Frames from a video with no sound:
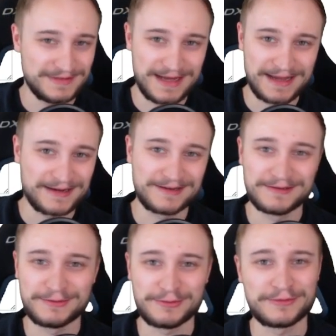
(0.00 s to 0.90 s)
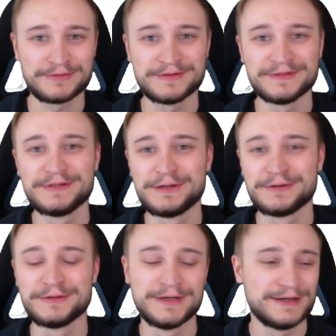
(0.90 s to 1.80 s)
uncle or
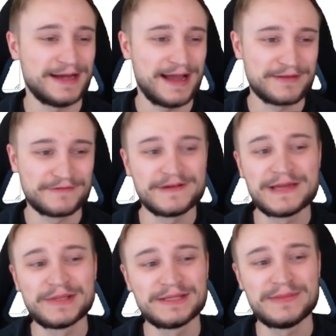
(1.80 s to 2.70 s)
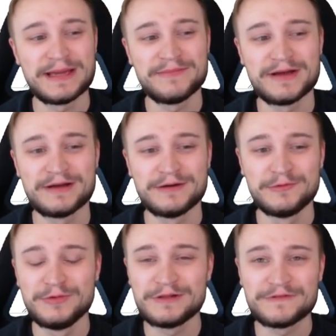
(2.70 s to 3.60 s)
no other family member
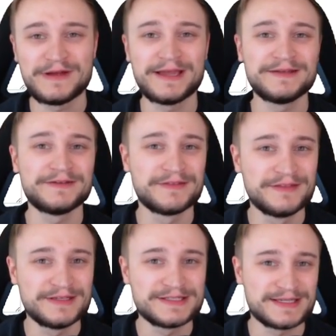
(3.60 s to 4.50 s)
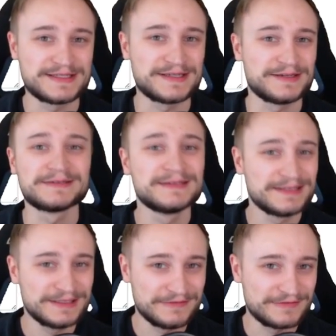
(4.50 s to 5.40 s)
will find this as a
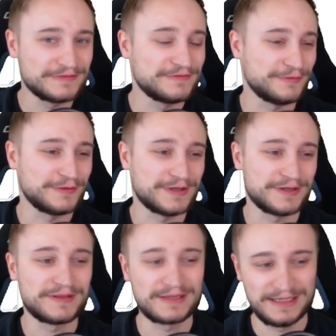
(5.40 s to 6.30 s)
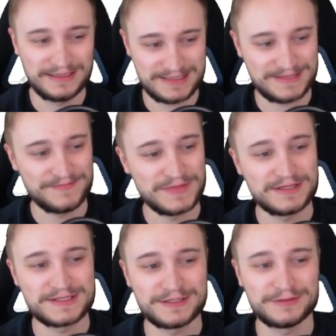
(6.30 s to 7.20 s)
gift for the kids,
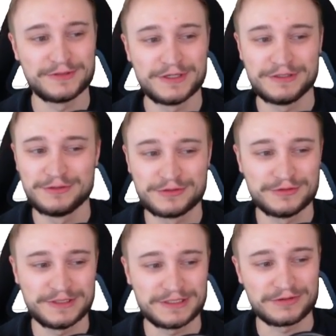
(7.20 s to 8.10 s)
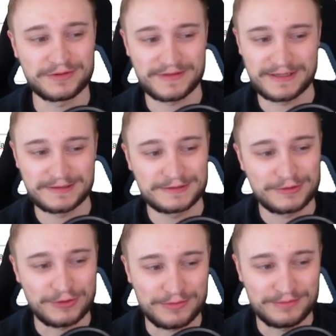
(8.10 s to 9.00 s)
so you could ignore that
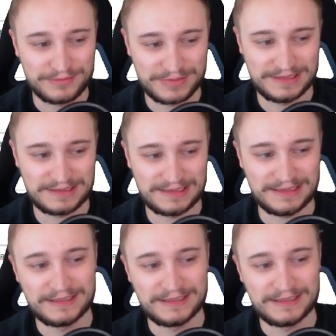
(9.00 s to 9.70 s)
completely.